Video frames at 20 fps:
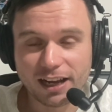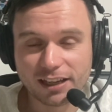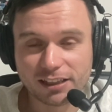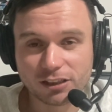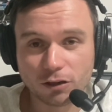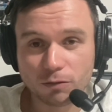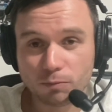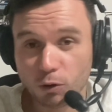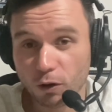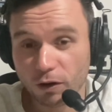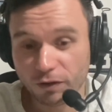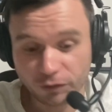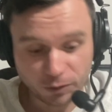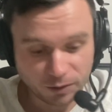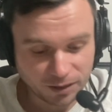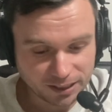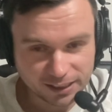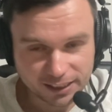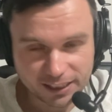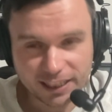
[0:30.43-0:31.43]
So more of you
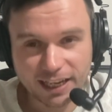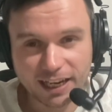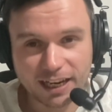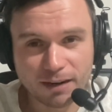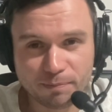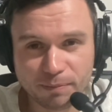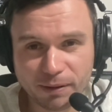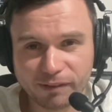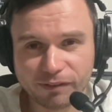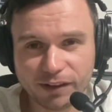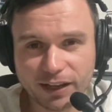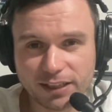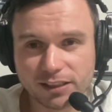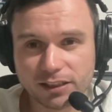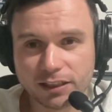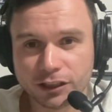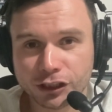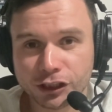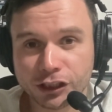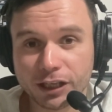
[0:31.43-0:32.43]
can see it, and a big thanks
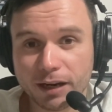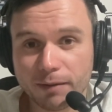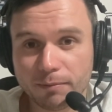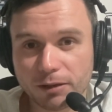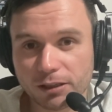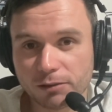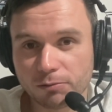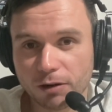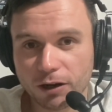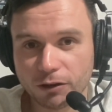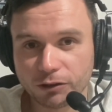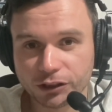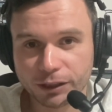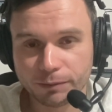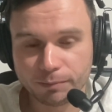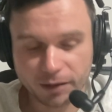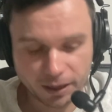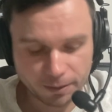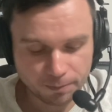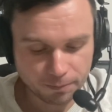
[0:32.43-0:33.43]
to Jim as well,
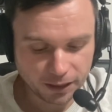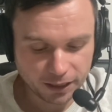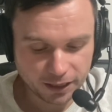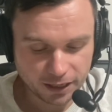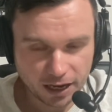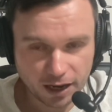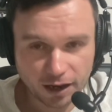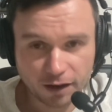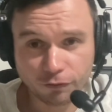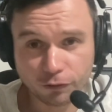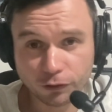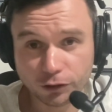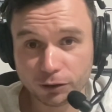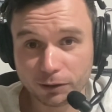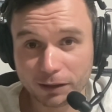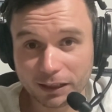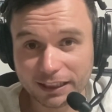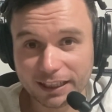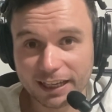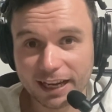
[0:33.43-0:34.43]
Jim Kimberley, for
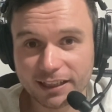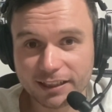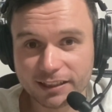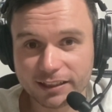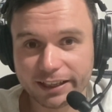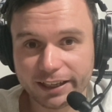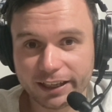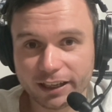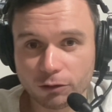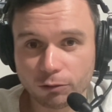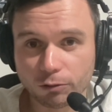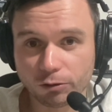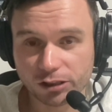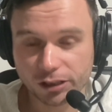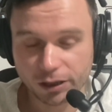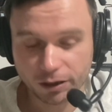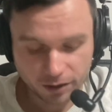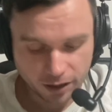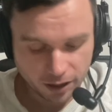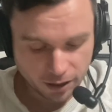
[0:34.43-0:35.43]
doing the editing and
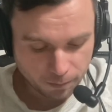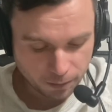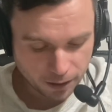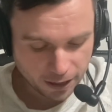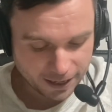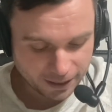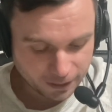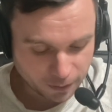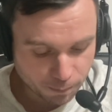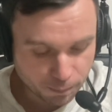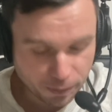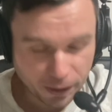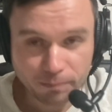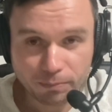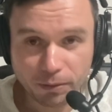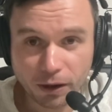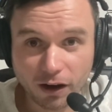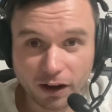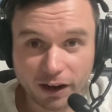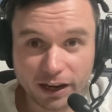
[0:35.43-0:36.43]
also playing a big
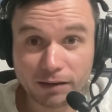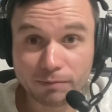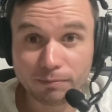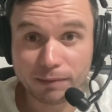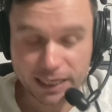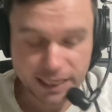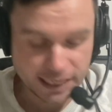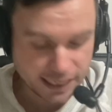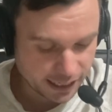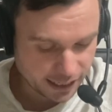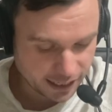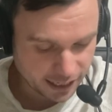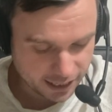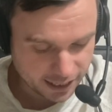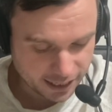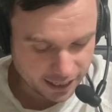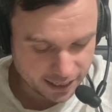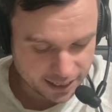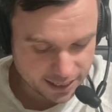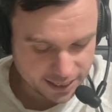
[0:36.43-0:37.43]
part in making
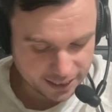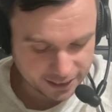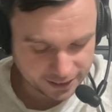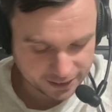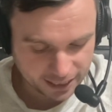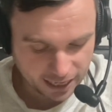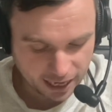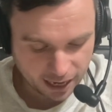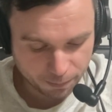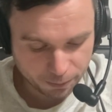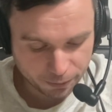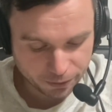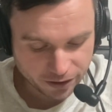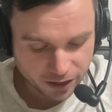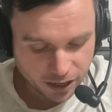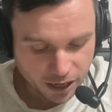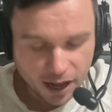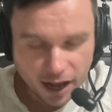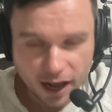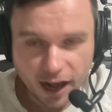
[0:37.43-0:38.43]
this happen.
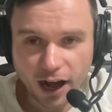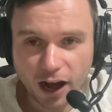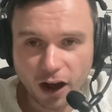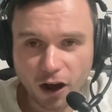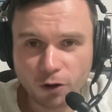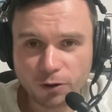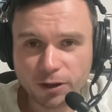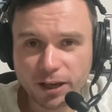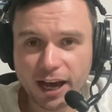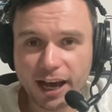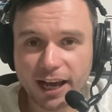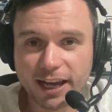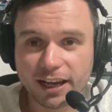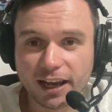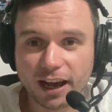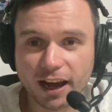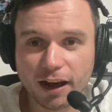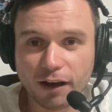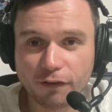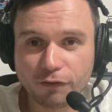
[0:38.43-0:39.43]

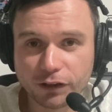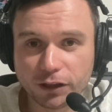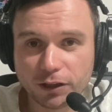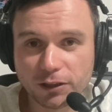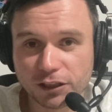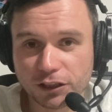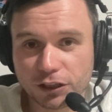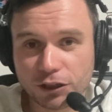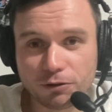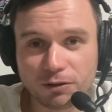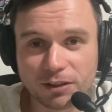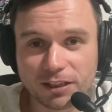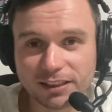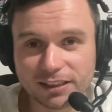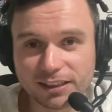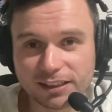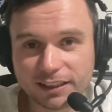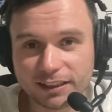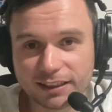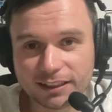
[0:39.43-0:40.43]
For those of you who didn't
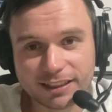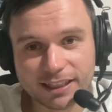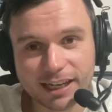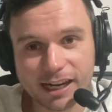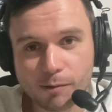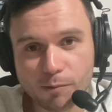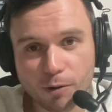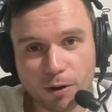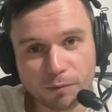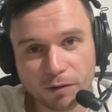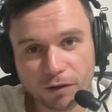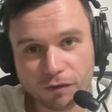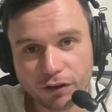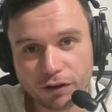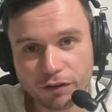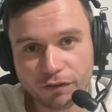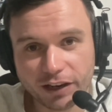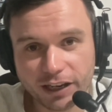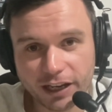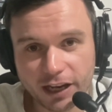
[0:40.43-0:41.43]
see the day 1
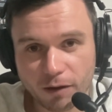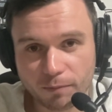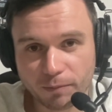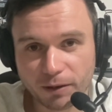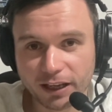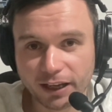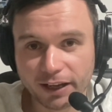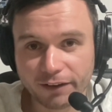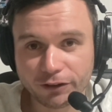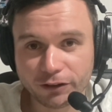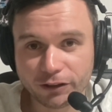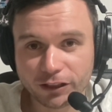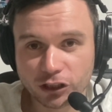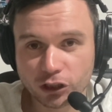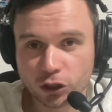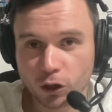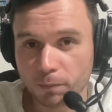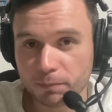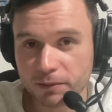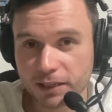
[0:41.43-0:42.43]
review video, I'm going to give you the
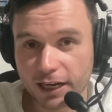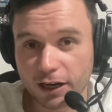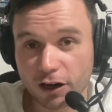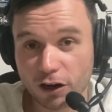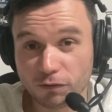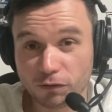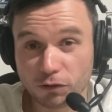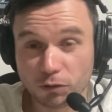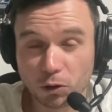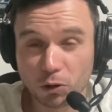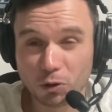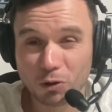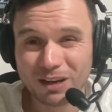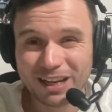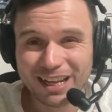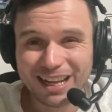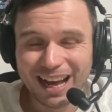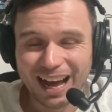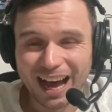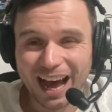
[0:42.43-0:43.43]
top 10 overall
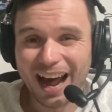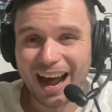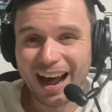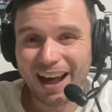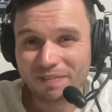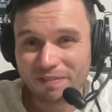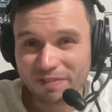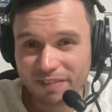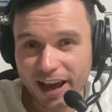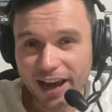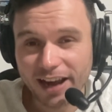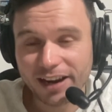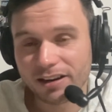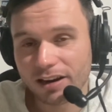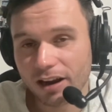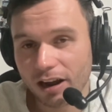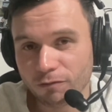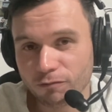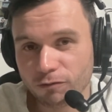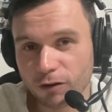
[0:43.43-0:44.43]
and
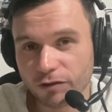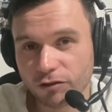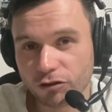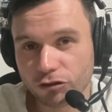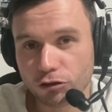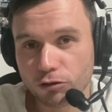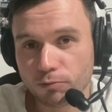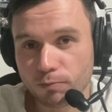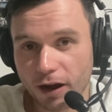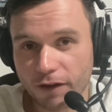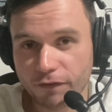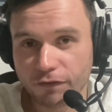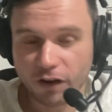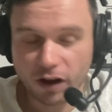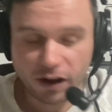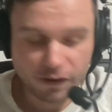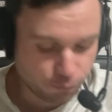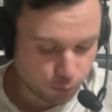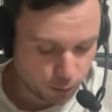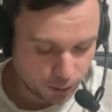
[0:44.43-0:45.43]
then run through my
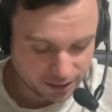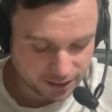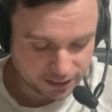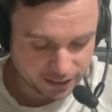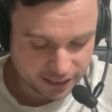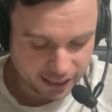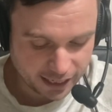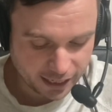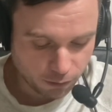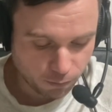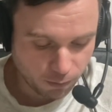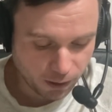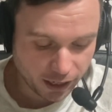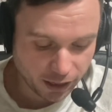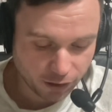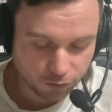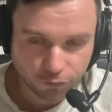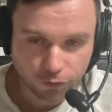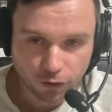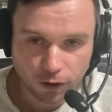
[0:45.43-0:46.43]
5 points to take
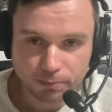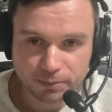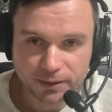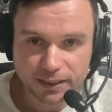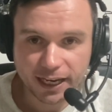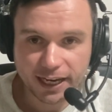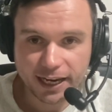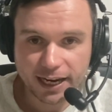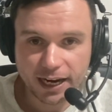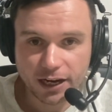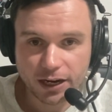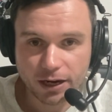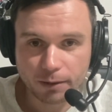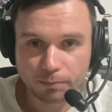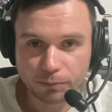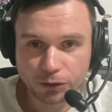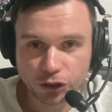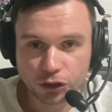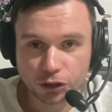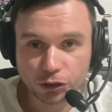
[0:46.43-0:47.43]
away from day
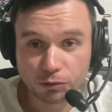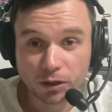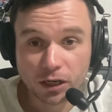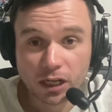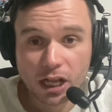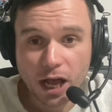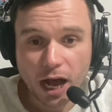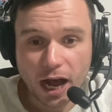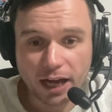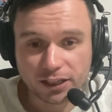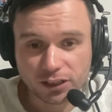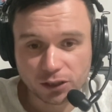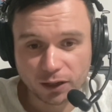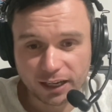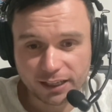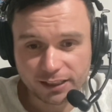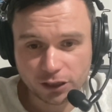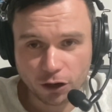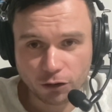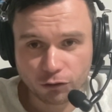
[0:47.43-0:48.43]
number 2. So
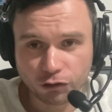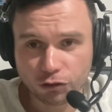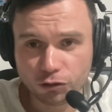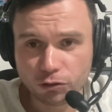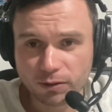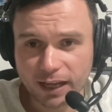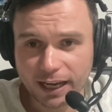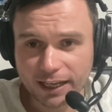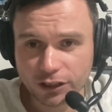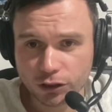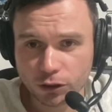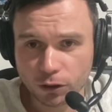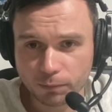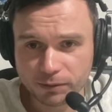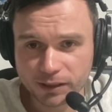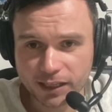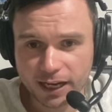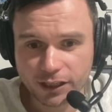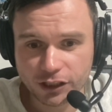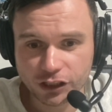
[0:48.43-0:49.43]
let's go through that top
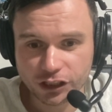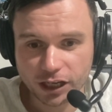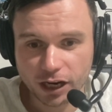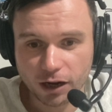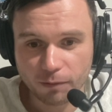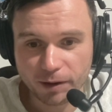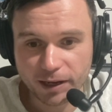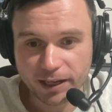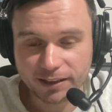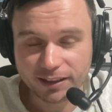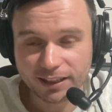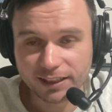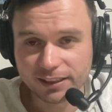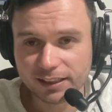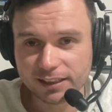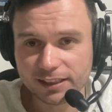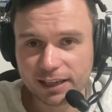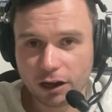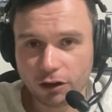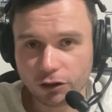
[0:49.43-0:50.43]
10, shall we? This
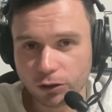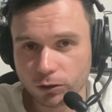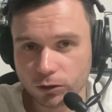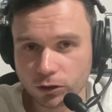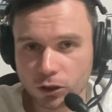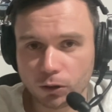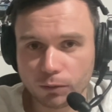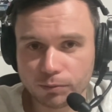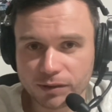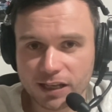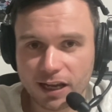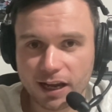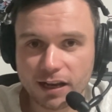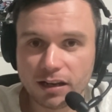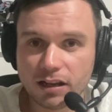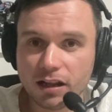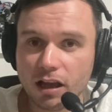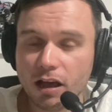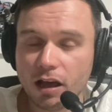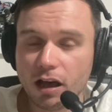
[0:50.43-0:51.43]
is now your top
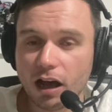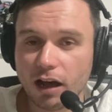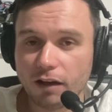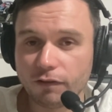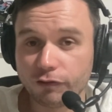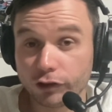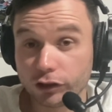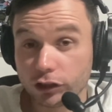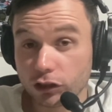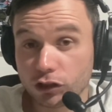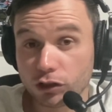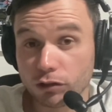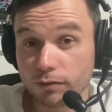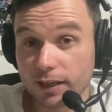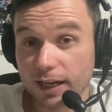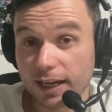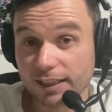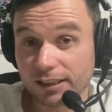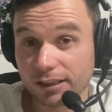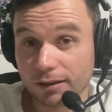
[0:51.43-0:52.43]
10 for the 2
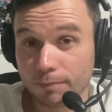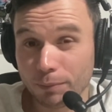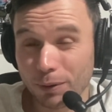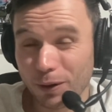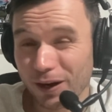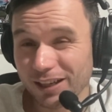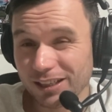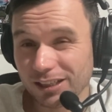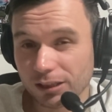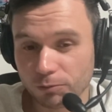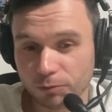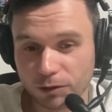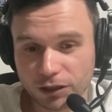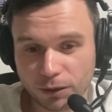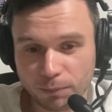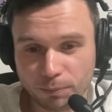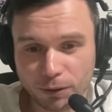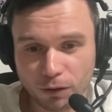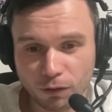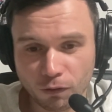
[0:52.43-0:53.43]
days combined. So when
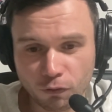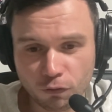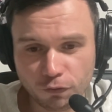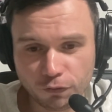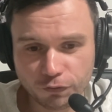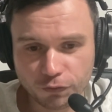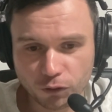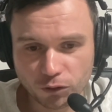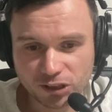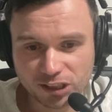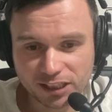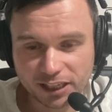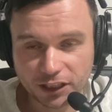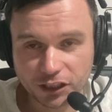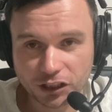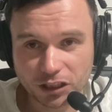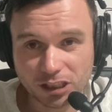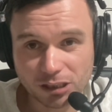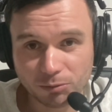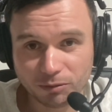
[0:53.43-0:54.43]
you put all 4
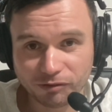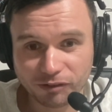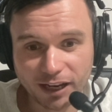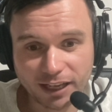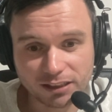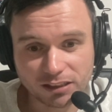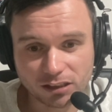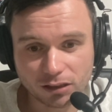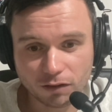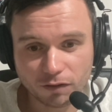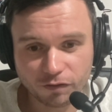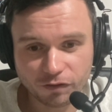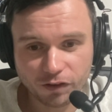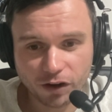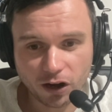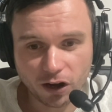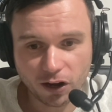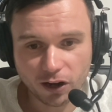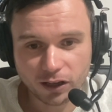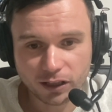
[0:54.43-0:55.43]
sessions we've had so
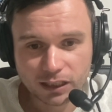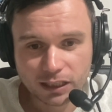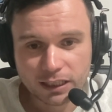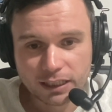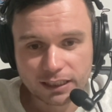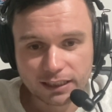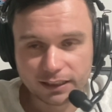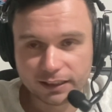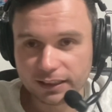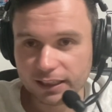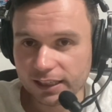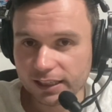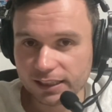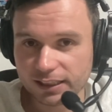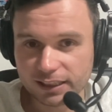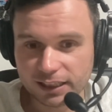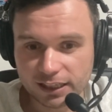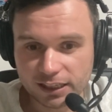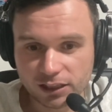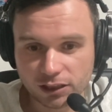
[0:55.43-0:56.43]
far,
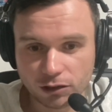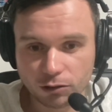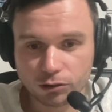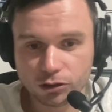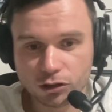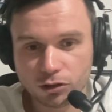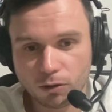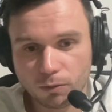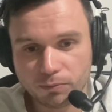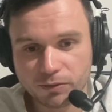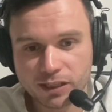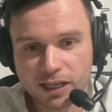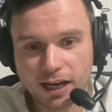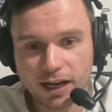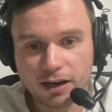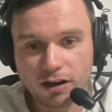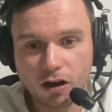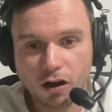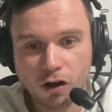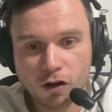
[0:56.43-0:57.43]
this is your top
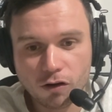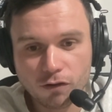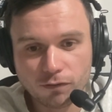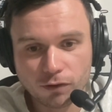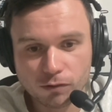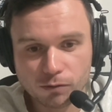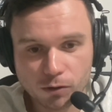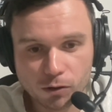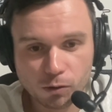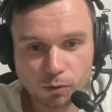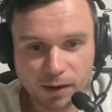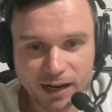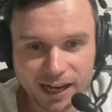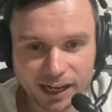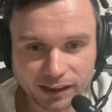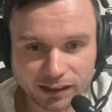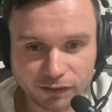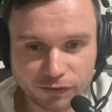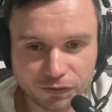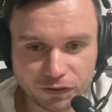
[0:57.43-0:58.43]
10 overall. We
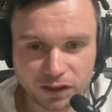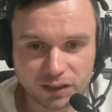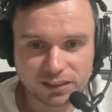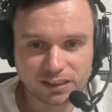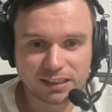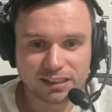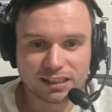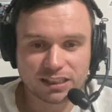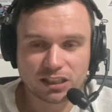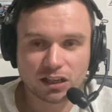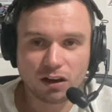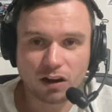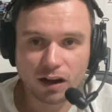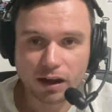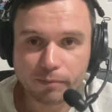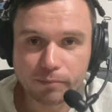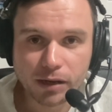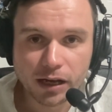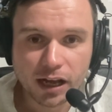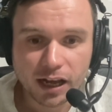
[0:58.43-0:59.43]
had the fastest
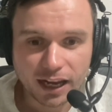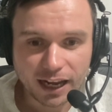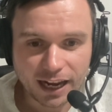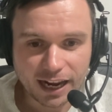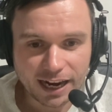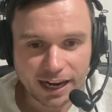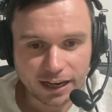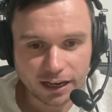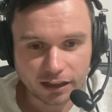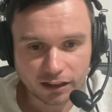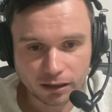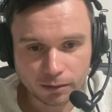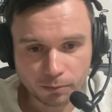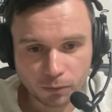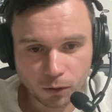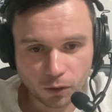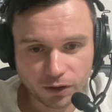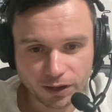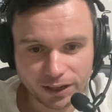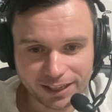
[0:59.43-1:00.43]
time in the
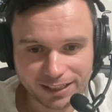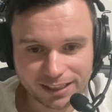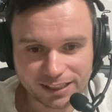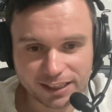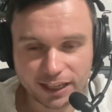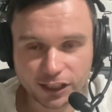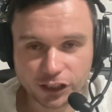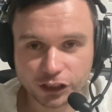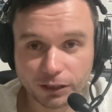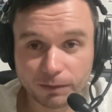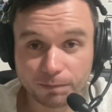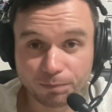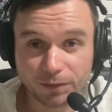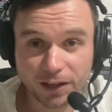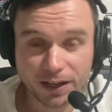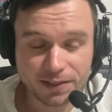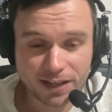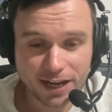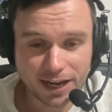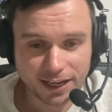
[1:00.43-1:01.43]
morning session,
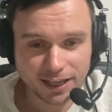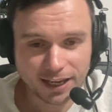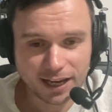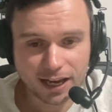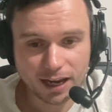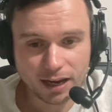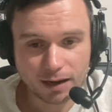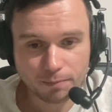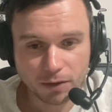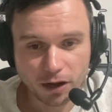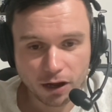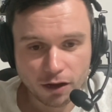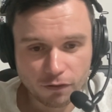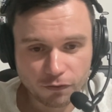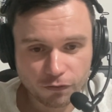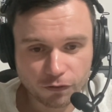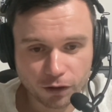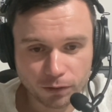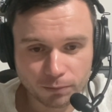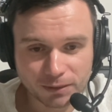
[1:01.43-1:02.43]
and that came
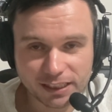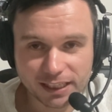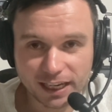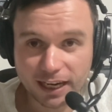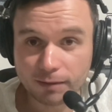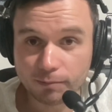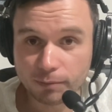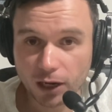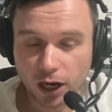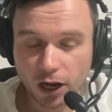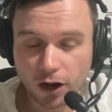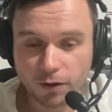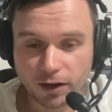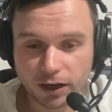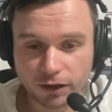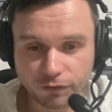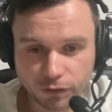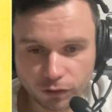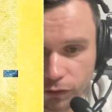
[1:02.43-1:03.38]
from Zane Maloney for